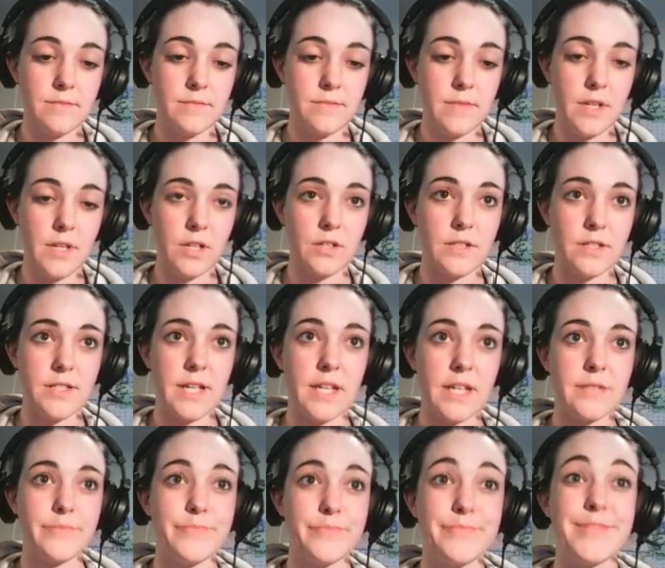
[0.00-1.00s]
hang on a
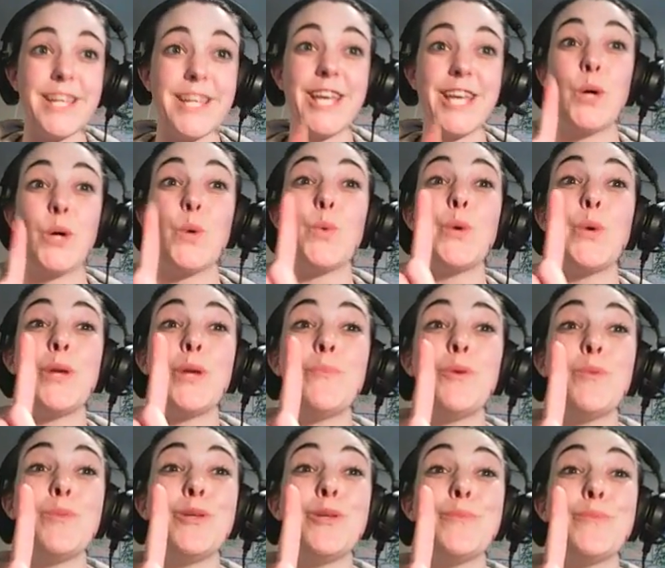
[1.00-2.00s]
second. One
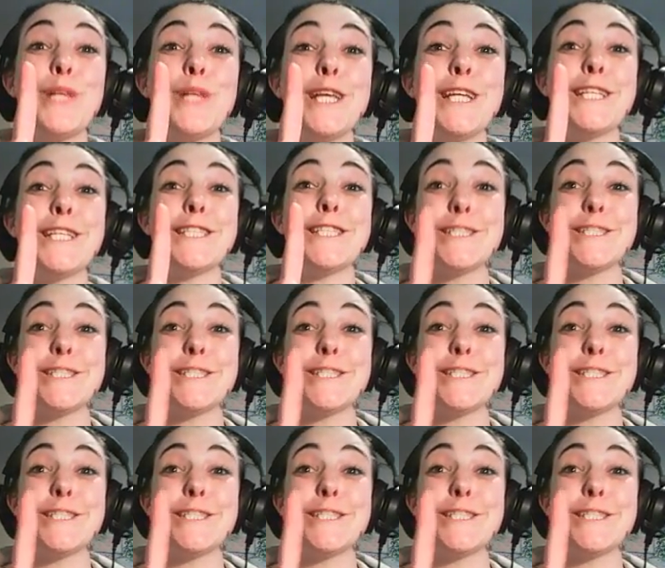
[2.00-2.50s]
moment, please.